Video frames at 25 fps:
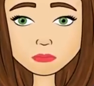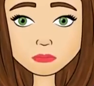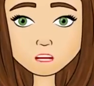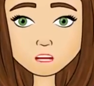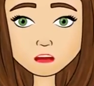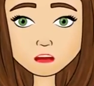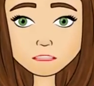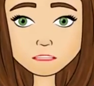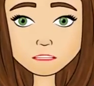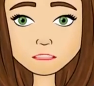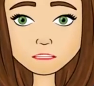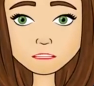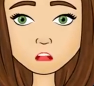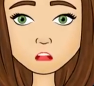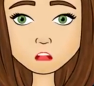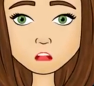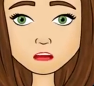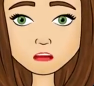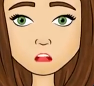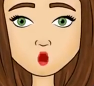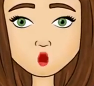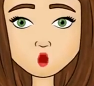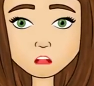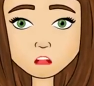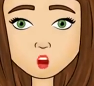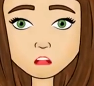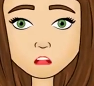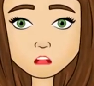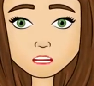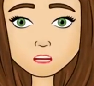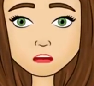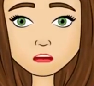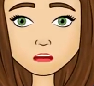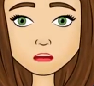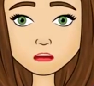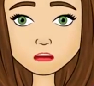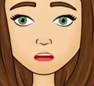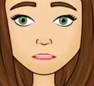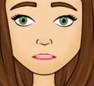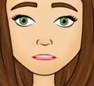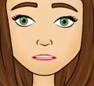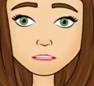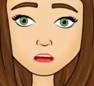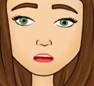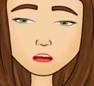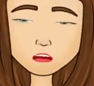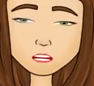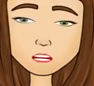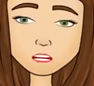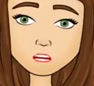Absolute loneliness
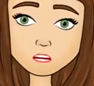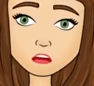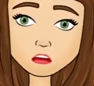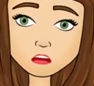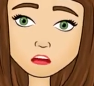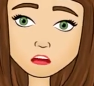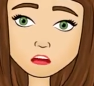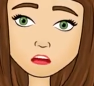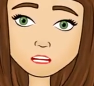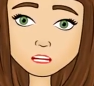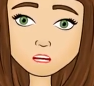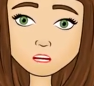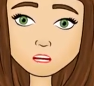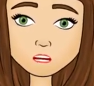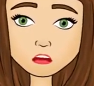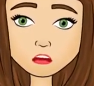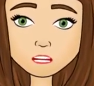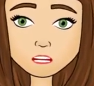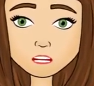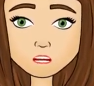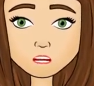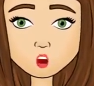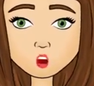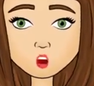that you can't hide